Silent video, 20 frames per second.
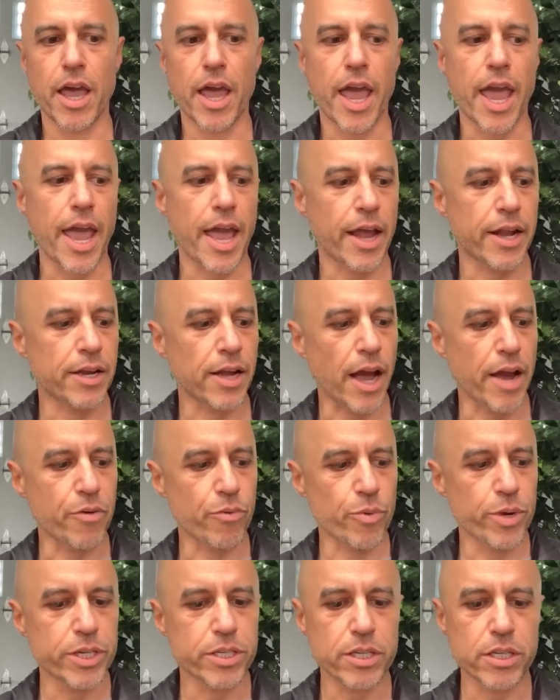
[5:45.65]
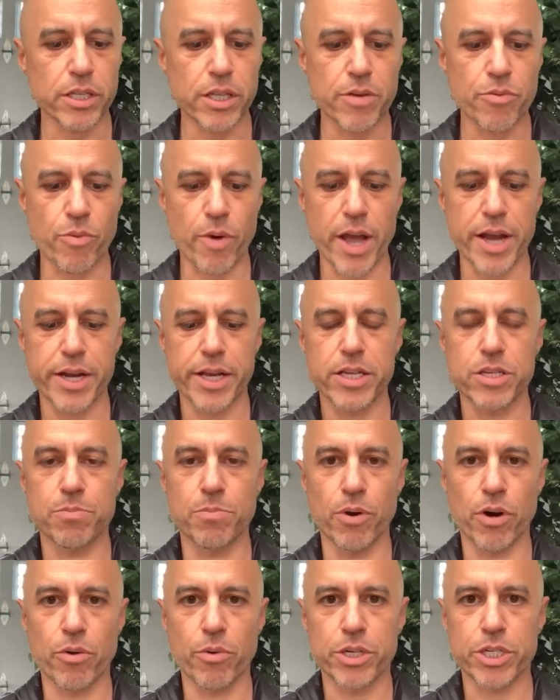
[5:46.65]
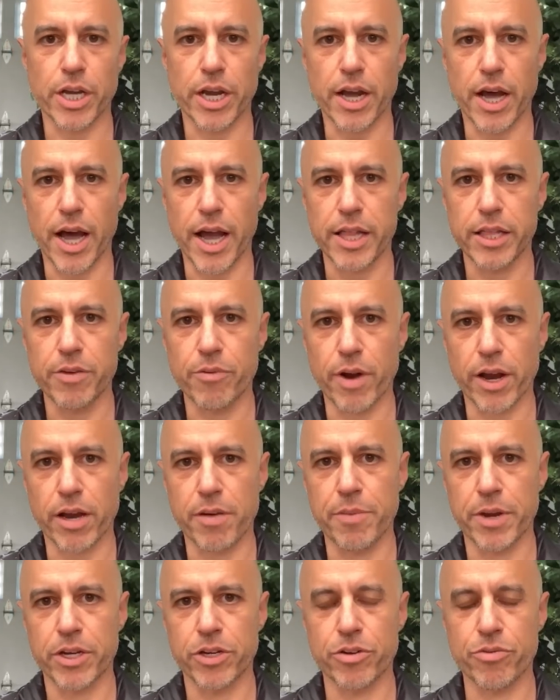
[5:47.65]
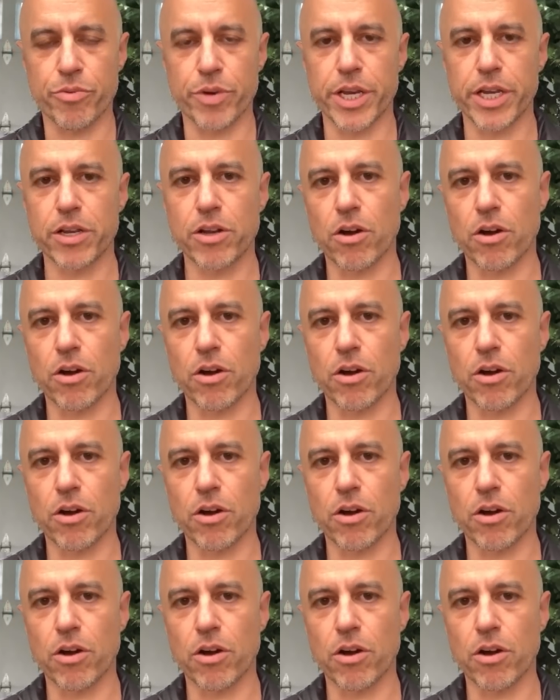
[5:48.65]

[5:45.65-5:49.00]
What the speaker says: And I recently read his book, which I highly recommend you read,